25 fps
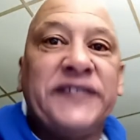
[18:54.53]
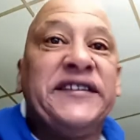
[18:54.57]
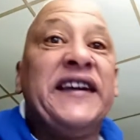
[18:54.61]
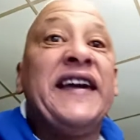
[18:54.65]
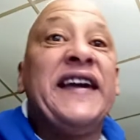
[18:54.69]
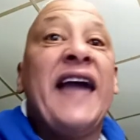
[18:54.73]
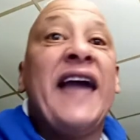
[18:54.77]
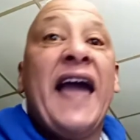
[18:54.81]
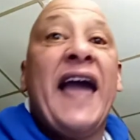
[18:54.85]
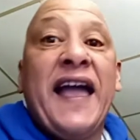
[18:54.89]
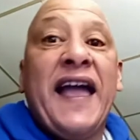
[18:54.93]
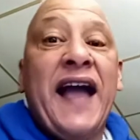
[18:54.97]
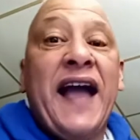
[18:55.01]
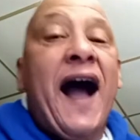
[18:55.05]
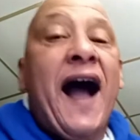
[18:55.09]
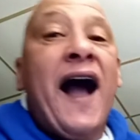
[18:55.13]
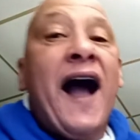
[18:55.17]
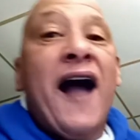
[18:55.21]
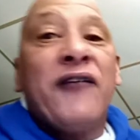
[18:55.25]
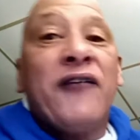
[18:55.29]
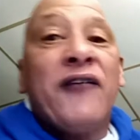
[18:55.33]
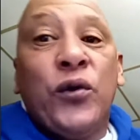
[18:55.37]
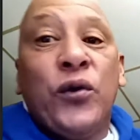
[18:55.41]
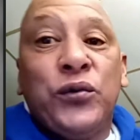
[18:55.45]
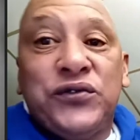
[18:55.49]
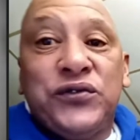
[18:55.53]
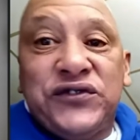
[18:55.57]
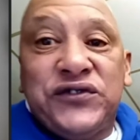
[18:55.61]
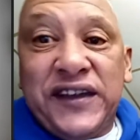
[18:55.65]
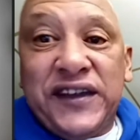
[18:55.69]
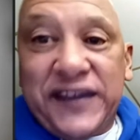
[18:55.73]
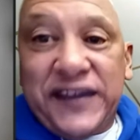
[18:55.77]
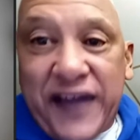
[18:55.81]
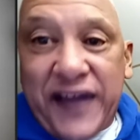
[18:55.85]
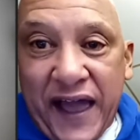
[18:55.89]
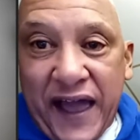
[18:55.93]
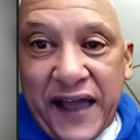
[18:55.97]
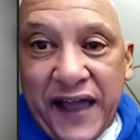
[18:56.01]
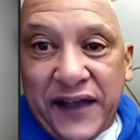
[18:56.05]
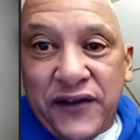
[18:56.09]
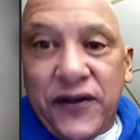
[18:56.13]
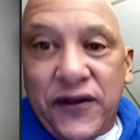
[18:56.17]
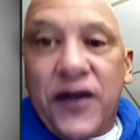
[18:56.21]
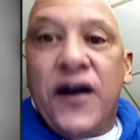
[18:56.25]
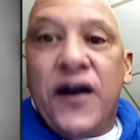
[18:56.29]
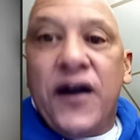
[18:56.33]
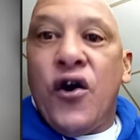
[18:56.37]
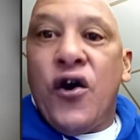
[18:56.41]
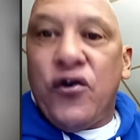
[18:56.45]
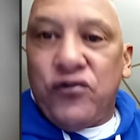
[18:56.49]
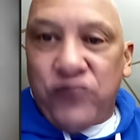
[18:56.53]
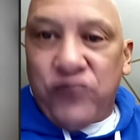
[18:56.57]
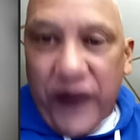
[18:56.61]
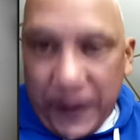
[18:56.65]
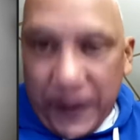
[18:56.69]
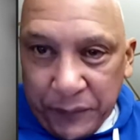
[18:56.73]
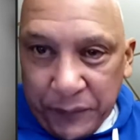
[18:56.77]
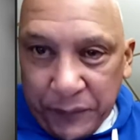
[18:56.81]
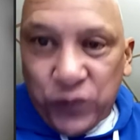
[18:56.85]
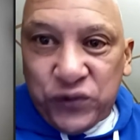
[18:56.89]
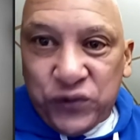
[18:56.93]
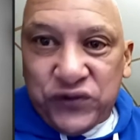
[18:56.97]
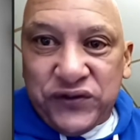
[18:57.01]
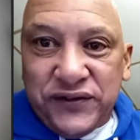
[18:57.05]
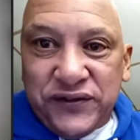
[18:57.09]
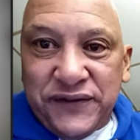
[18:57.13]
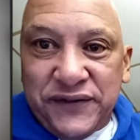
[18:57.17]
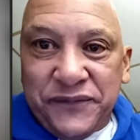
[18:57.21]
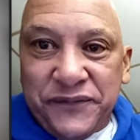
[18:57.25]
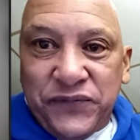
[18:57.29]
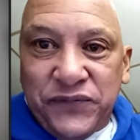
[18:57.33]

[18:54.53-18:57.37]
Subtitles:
DAROCK Ramos.